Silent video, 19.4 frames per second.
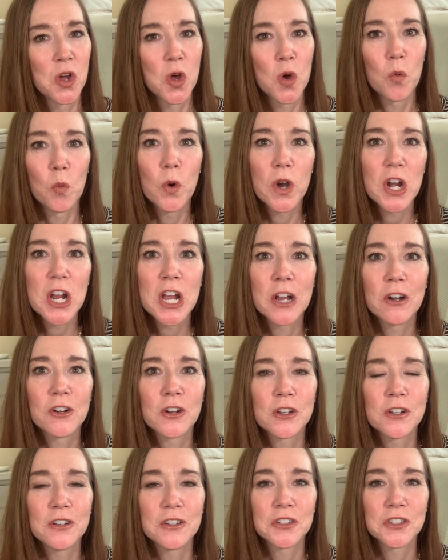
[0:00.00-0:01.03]
We're here
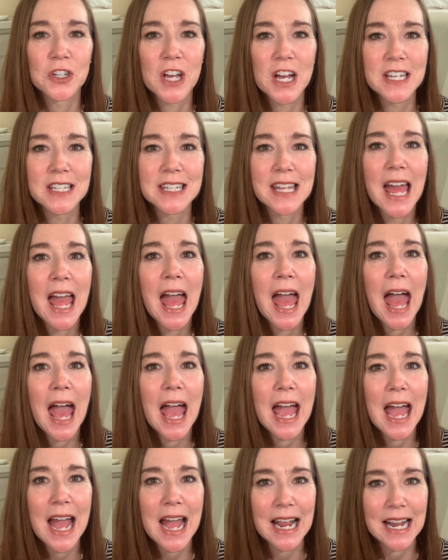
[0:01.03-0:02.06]
to discuss
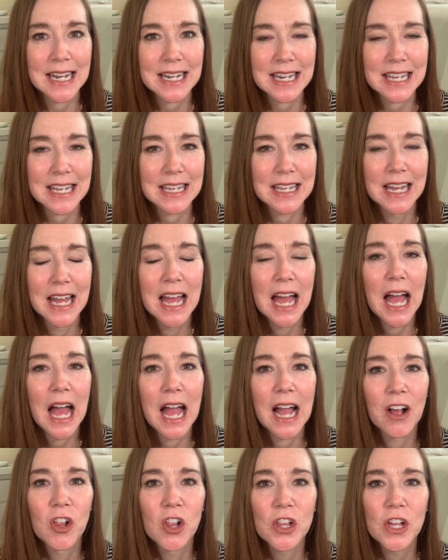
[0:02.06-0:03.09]
acne.
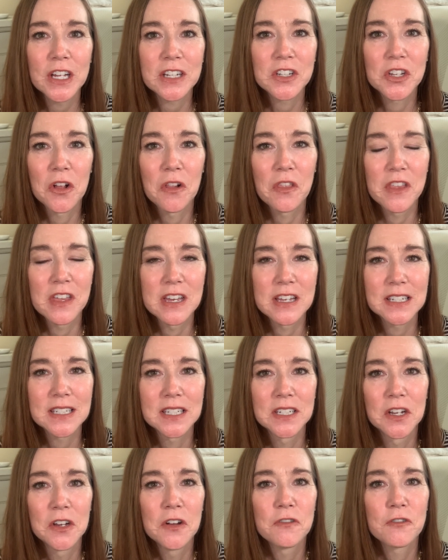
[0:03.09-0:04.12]
I clicked on
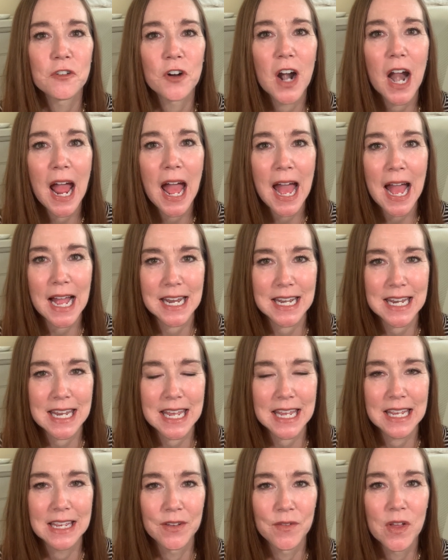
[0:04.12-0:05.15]
this for
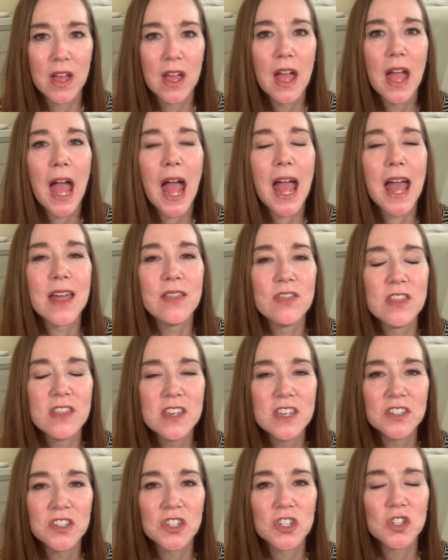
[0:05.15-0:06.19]
acne. And
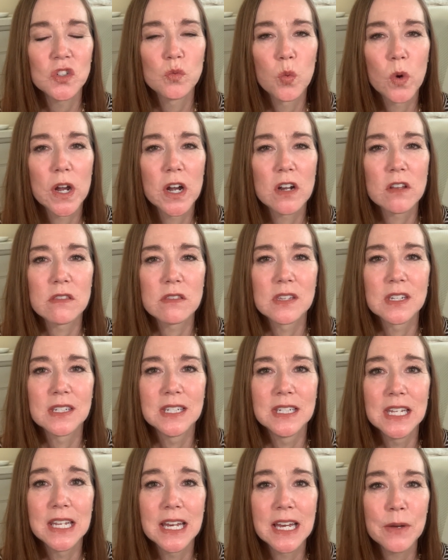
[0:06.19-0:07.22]
this is where the
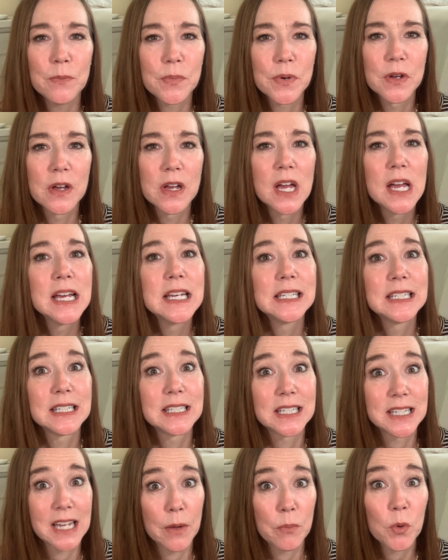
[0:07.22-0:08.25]
Ziip
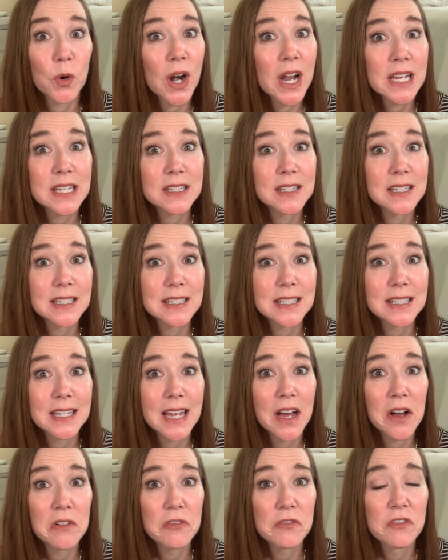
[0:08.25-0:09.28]
separates
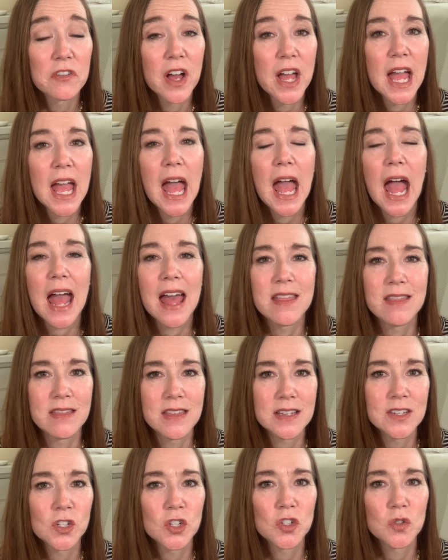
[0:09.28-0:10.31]
itself, and
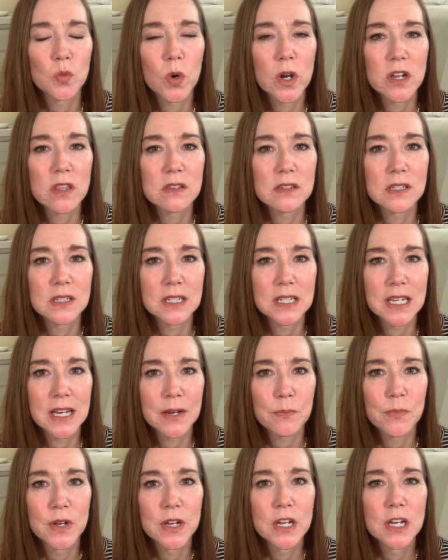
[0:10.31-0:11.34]
this is where the
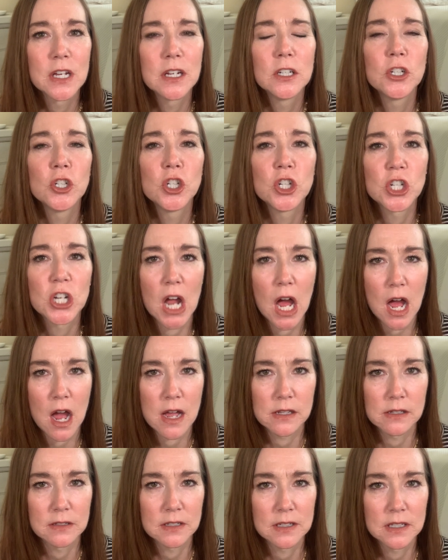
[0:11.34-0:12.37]
Ziip
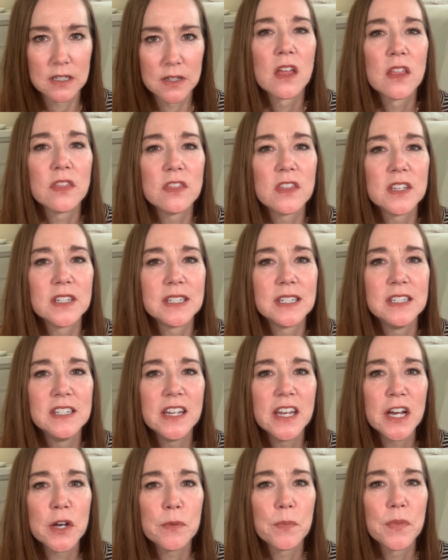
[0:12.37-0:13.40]
shines. The
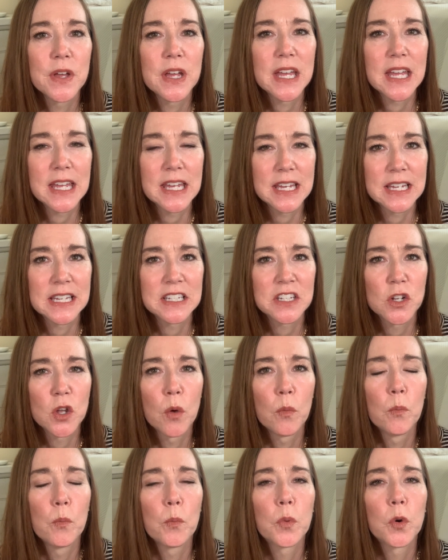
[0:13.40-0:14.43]
Ziip is
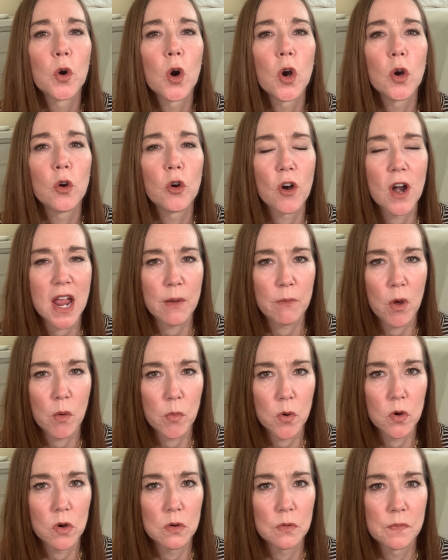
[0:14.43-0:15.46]

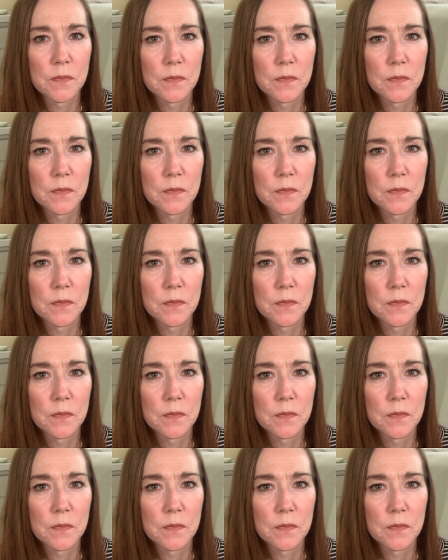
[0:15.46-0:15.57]
programmable.